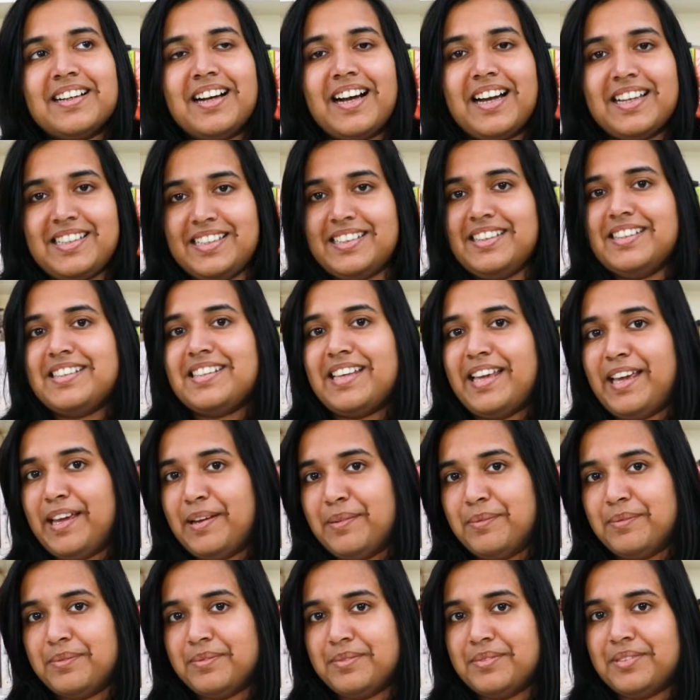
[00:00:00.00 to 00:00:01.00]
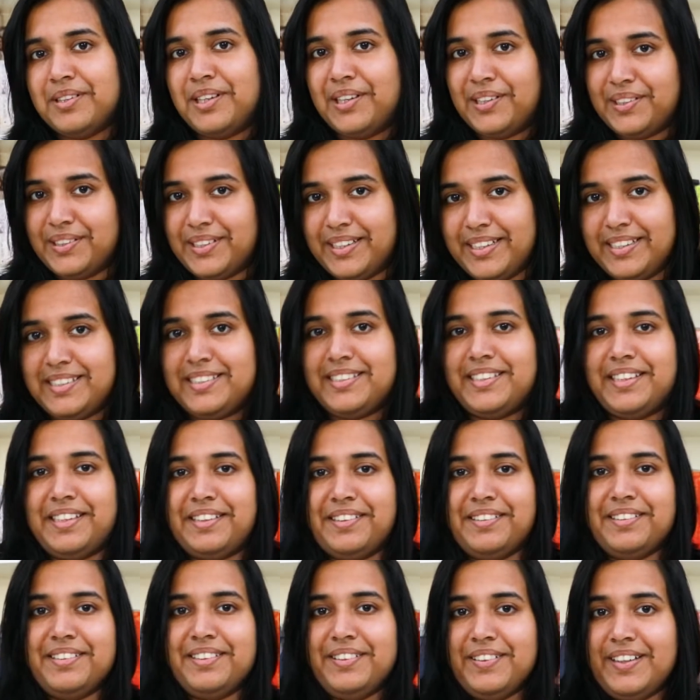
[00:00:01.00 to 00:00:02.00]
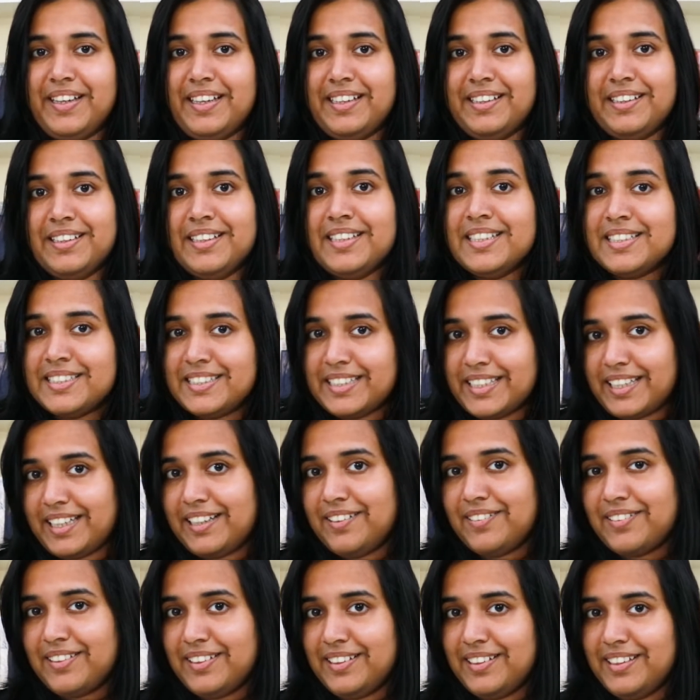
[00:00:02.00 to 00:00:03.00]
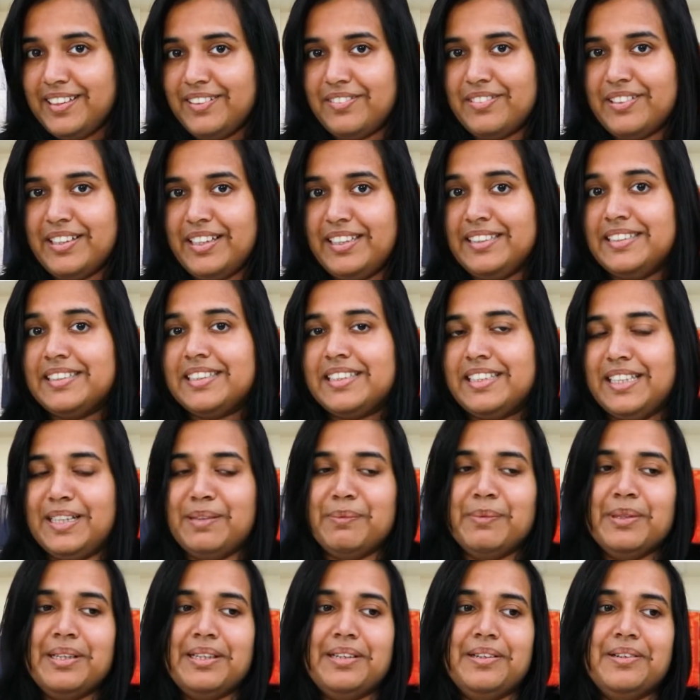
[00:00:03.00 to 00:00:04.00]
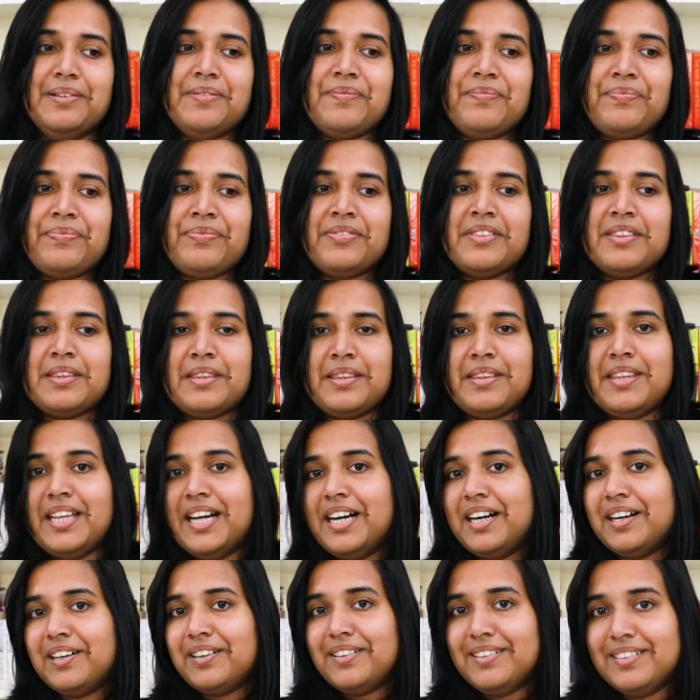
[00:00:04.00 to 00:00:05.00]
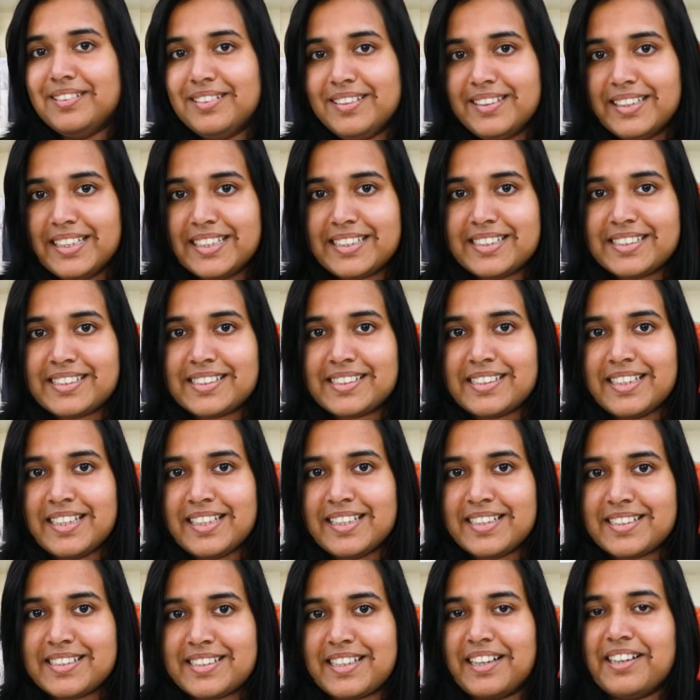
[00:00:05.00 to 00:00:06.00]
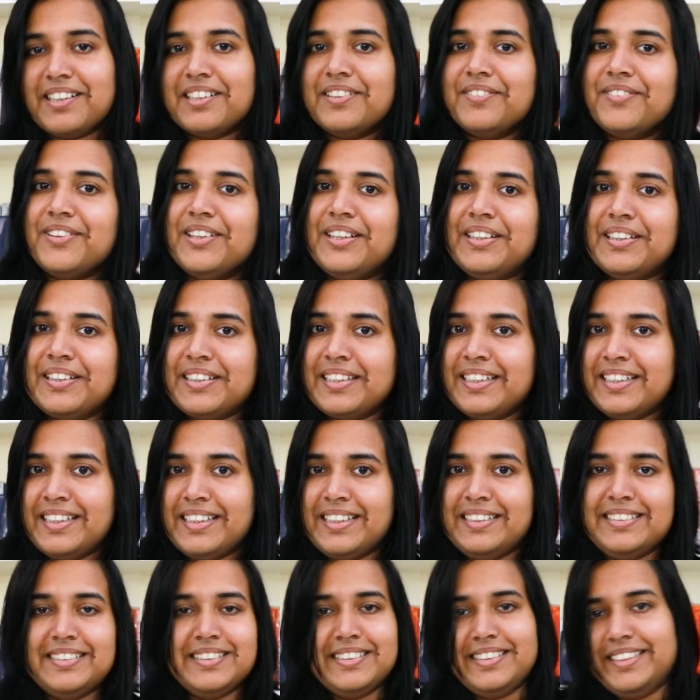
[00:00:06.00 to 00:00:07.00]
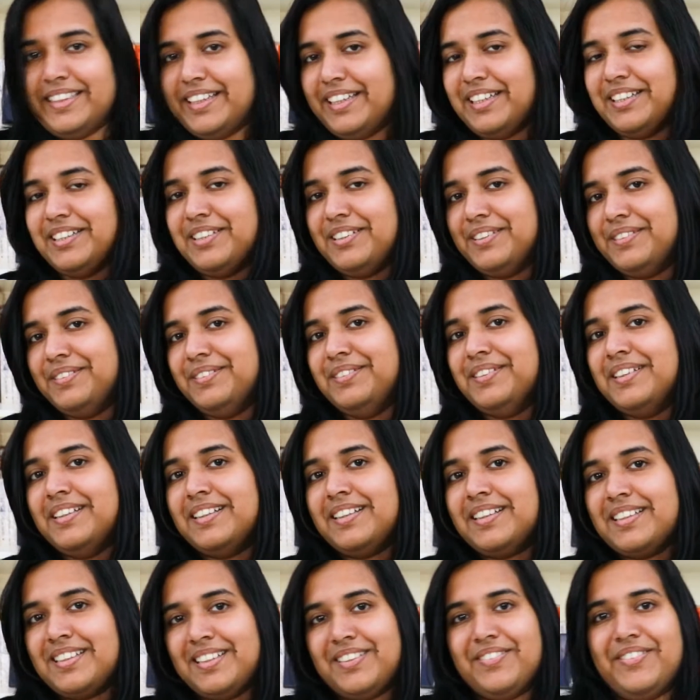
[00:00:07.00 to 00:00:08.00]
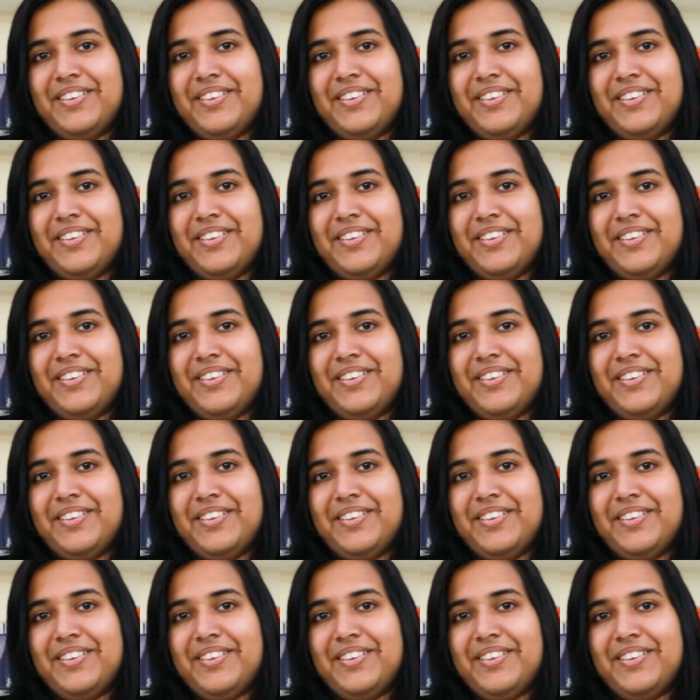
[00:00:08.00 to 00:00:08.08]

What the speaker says: I did the same on his channel. You can check it out, I'll leave the link down below. Now let's start the vlog and get into the